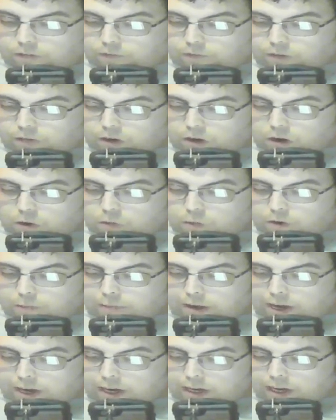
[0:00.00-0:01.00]
for her
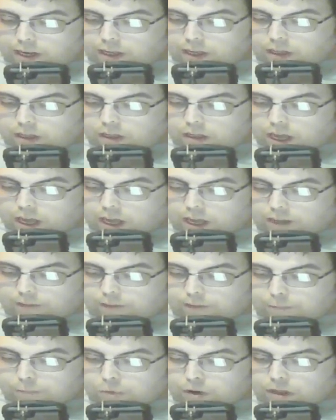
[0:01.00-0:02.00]
remaining stay at
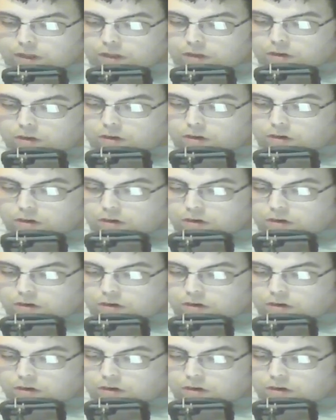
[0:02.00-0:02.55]
the prison.